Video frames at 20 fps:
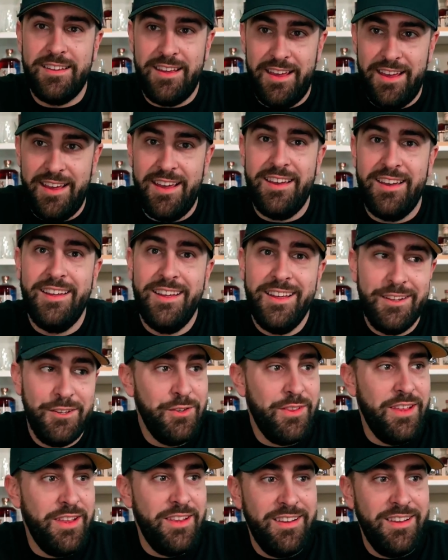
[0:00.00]
Yeah.
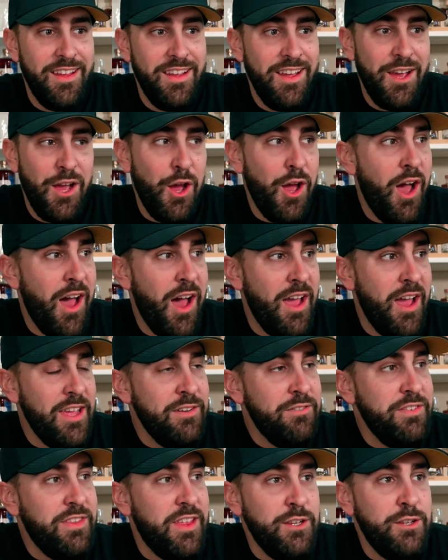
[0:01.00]

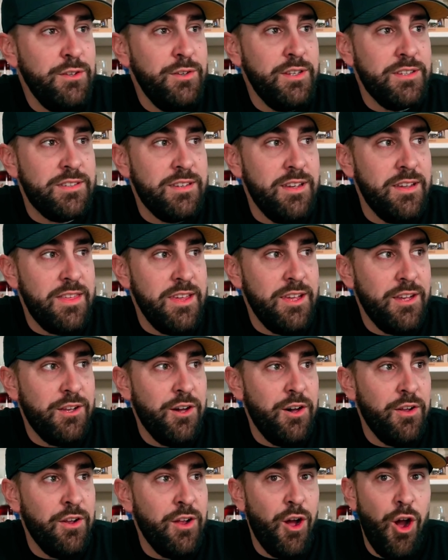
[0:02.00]
Even they do this thing
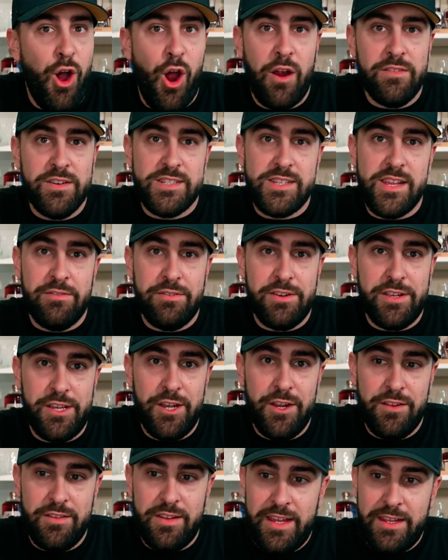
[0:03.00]
called a harvest every
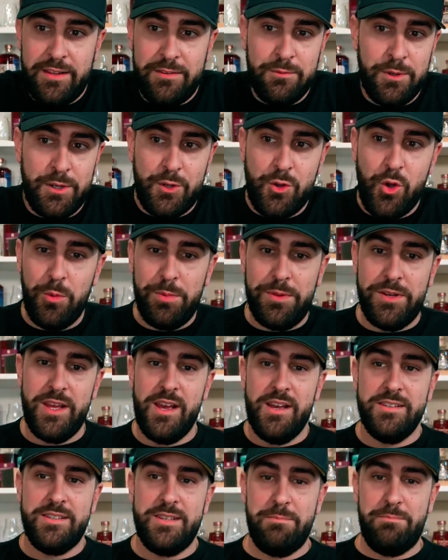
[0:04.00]
year. Like what Colby
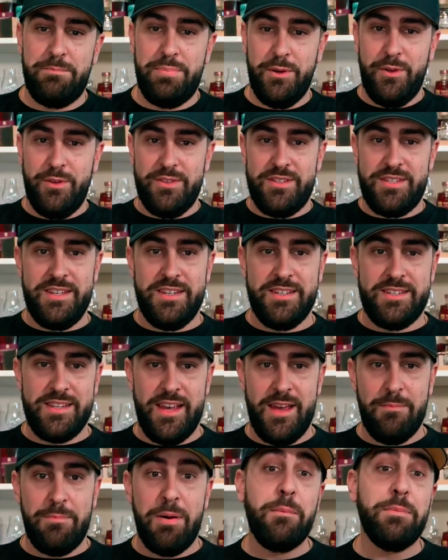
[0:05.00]
does, he builds this
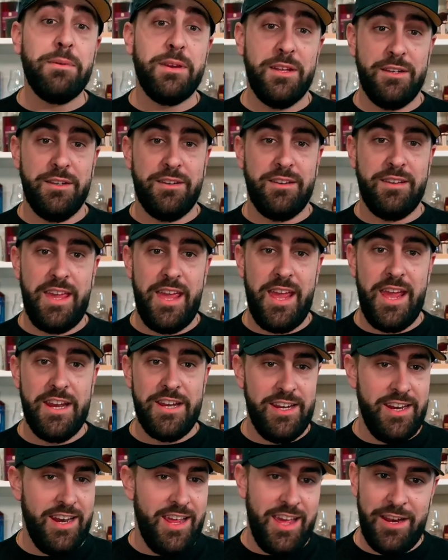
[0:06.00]
pumpkin
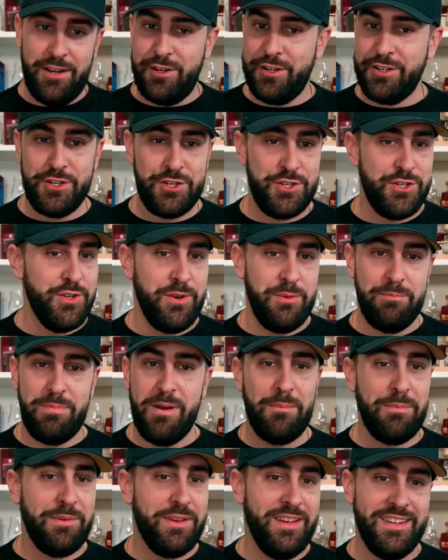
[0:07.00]
canyon, and you're just shooting
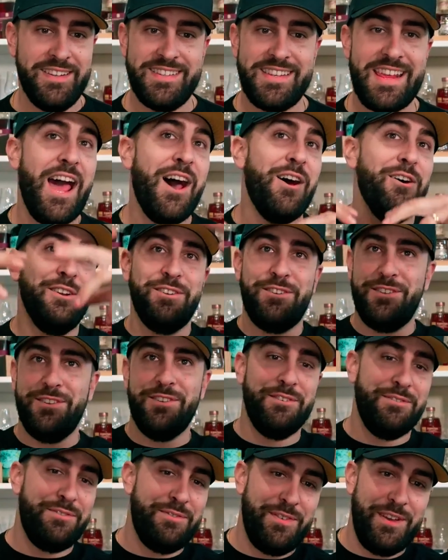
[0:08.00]
pumpkins out into
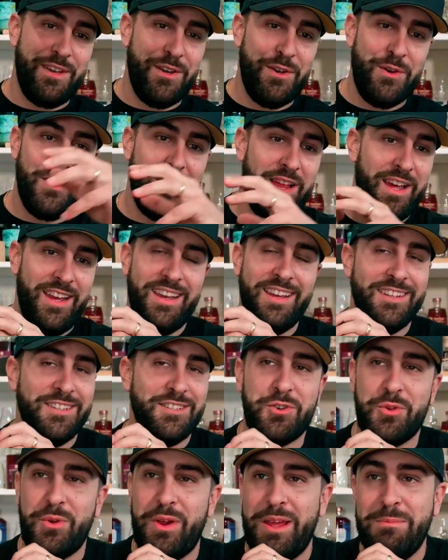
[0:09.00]
their field. Like
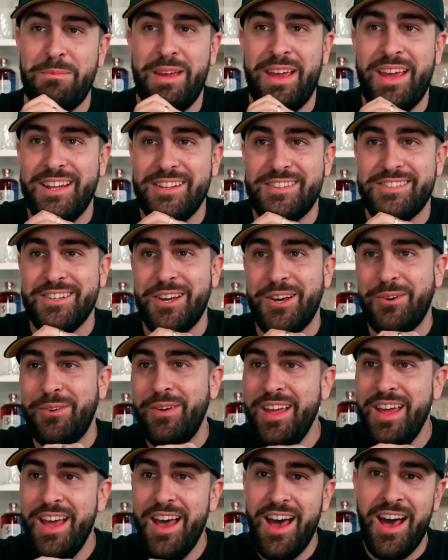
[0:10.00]
it's great, man. So
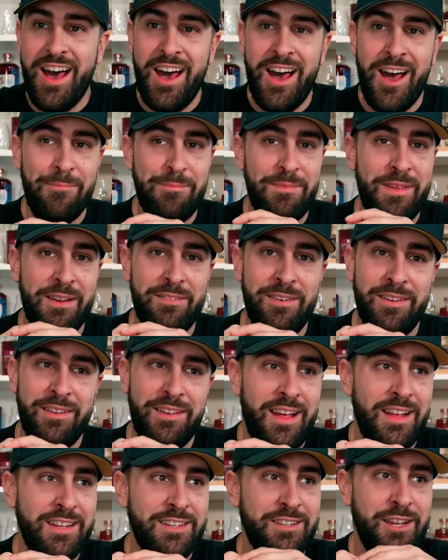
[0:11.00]
they
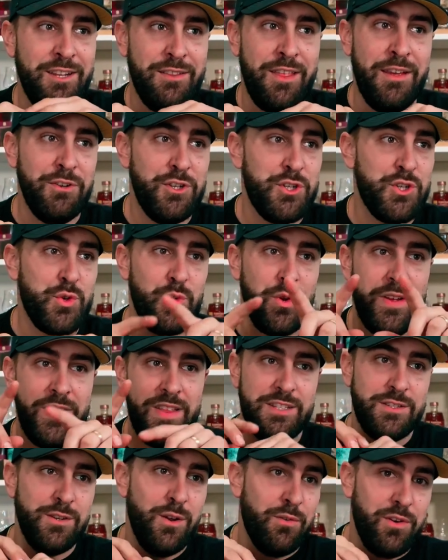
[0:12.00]
have a tree
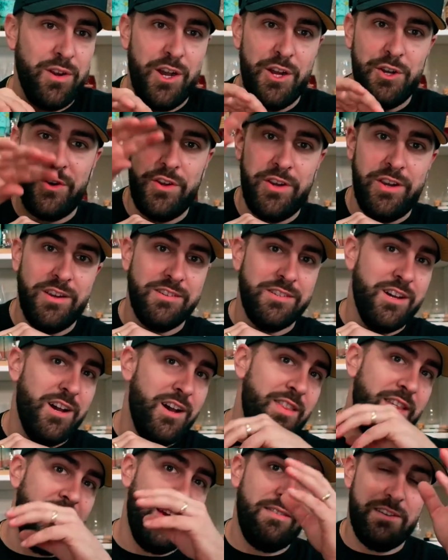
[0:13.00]
that's over 100 years
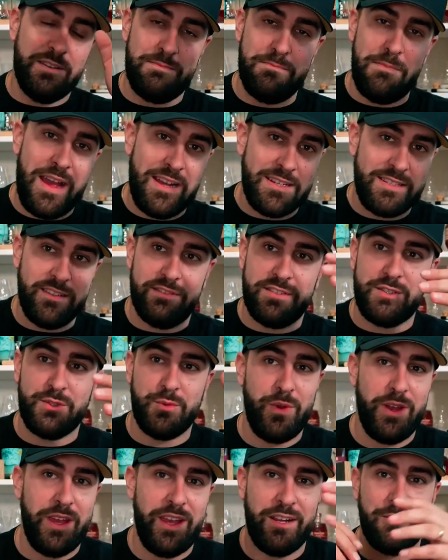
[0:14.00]
on. They have this massive
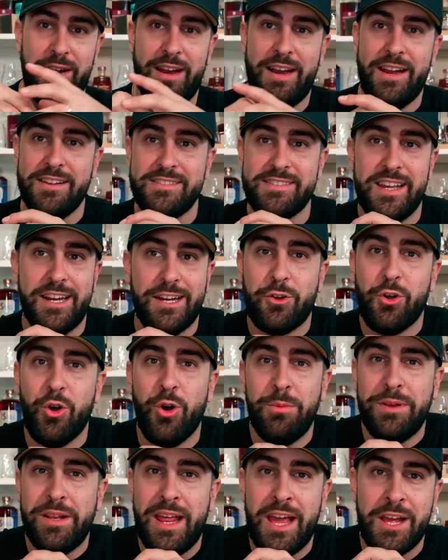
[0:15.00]
swing right outside of
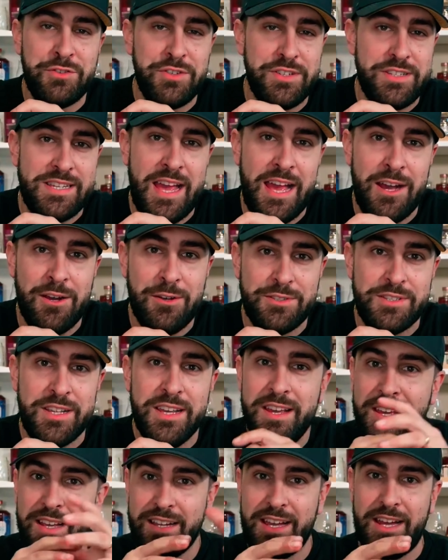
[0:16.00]
Colby and Ashley's house,
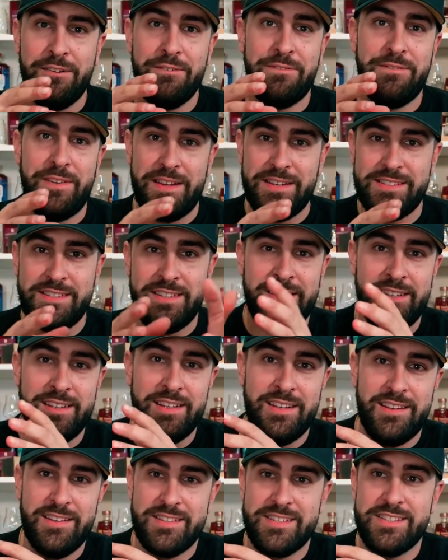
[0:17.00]
kind of facing
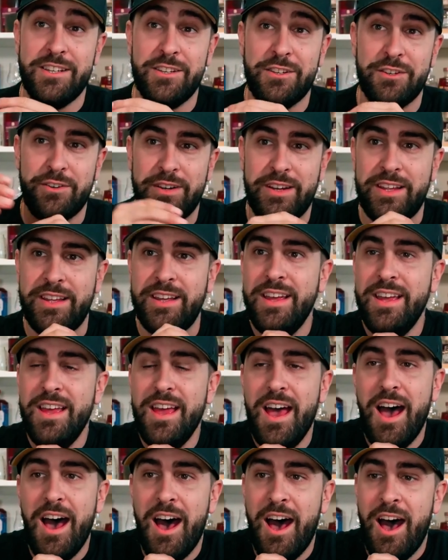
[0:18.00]
the distillery.
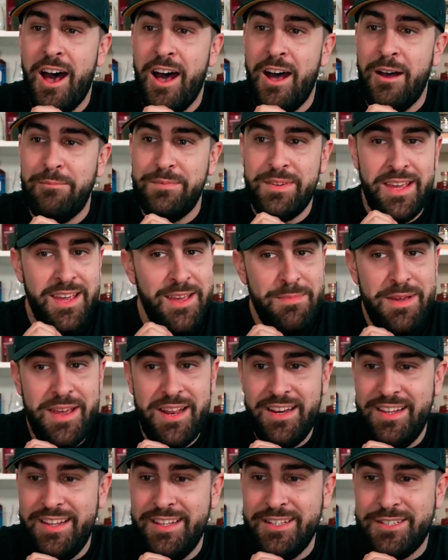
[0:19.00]
Yeah,
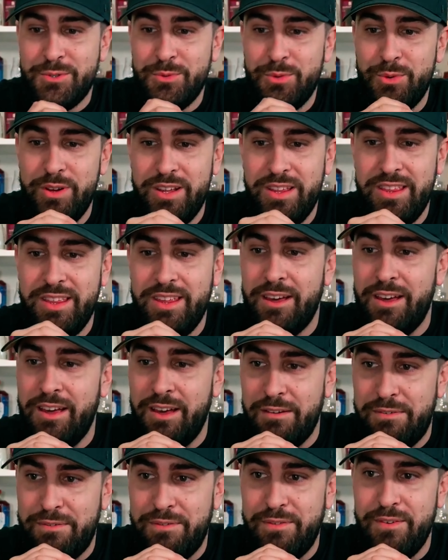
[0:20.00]
man, it's really
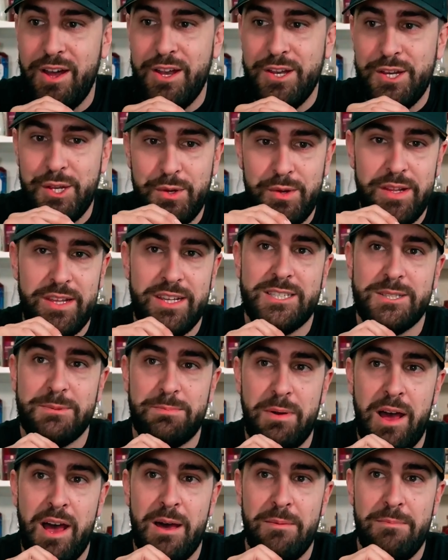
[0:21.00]
a fun, unique
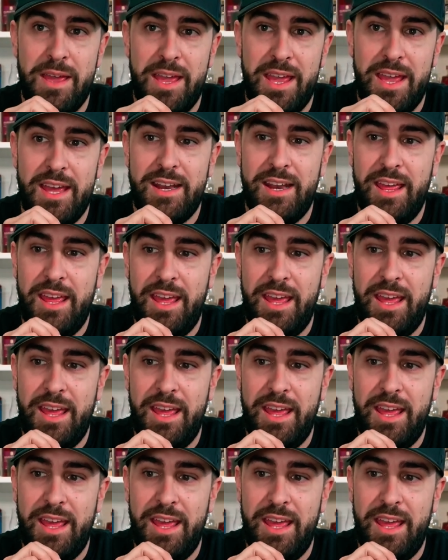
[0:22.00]
spot, man.